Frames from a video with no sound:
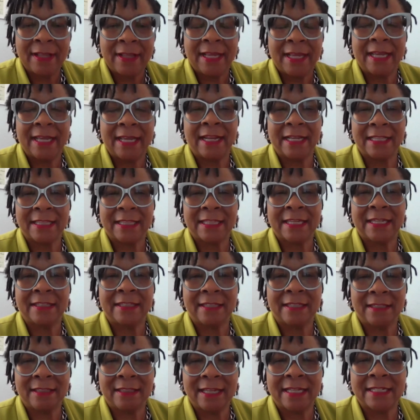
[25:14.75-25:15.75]
And I
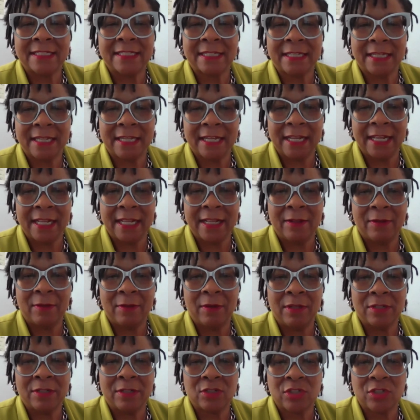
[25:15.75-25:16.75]
think that that's key,
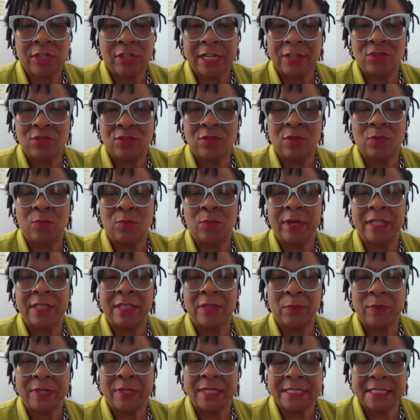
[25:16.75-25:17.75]
is changing the way
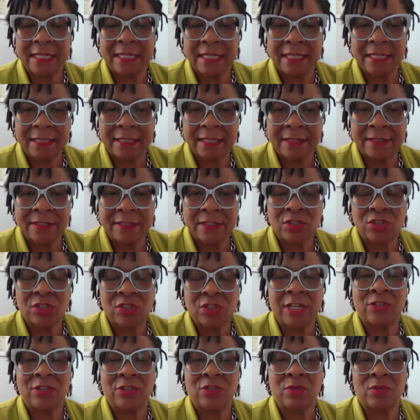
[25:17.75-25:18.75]
that we see things and
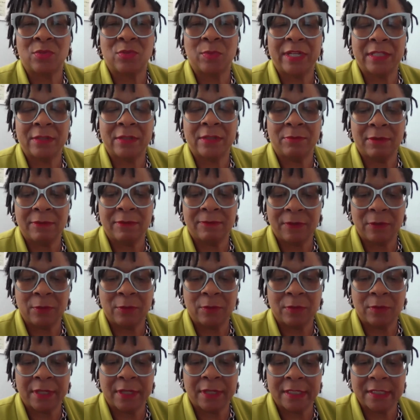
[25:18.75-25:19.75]
changing the way that we view
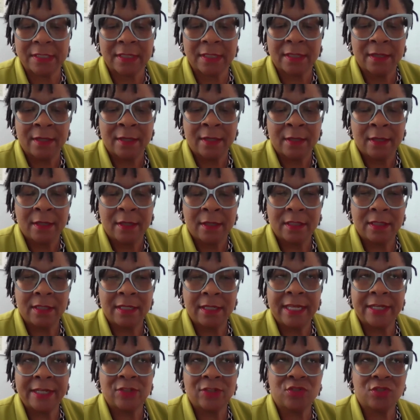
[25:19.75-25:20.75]
things. The
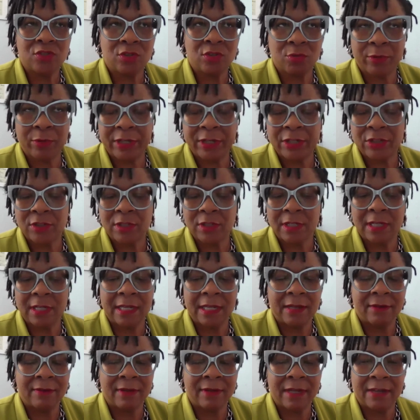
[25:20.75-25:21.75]
next generation,
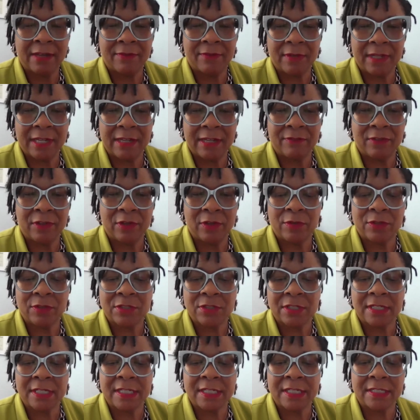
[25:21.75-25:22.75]
I've
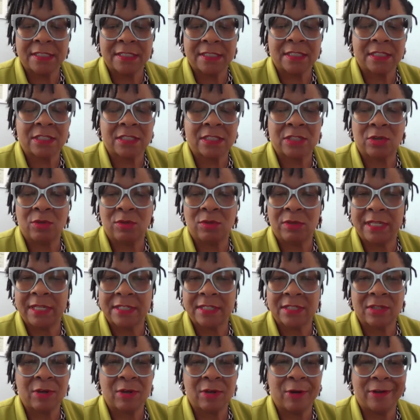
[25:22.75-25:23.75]
noticed, Denise, is so
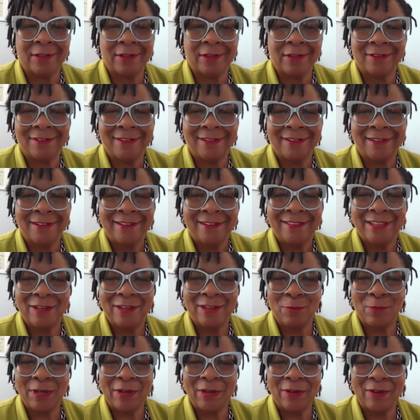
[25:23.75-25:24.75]
less guarded
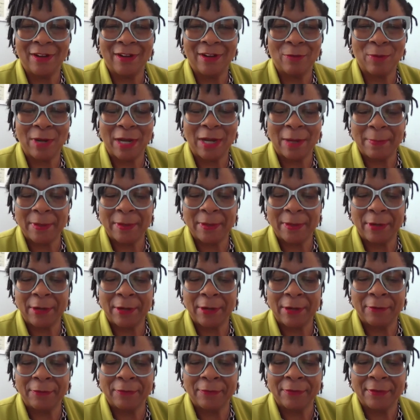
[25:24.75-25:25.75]
than we are around mental
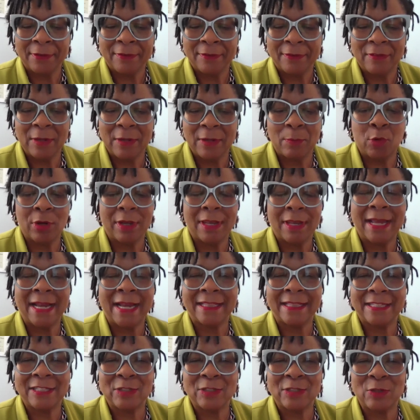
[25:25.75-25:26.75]
health. They're more
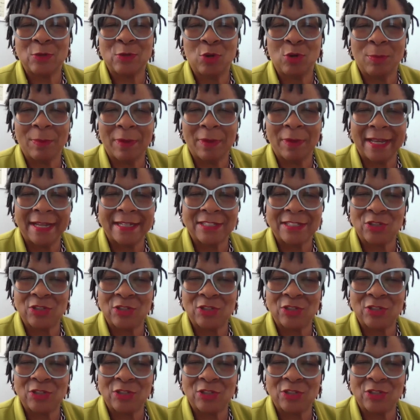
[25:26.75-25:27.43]
likely to normalize.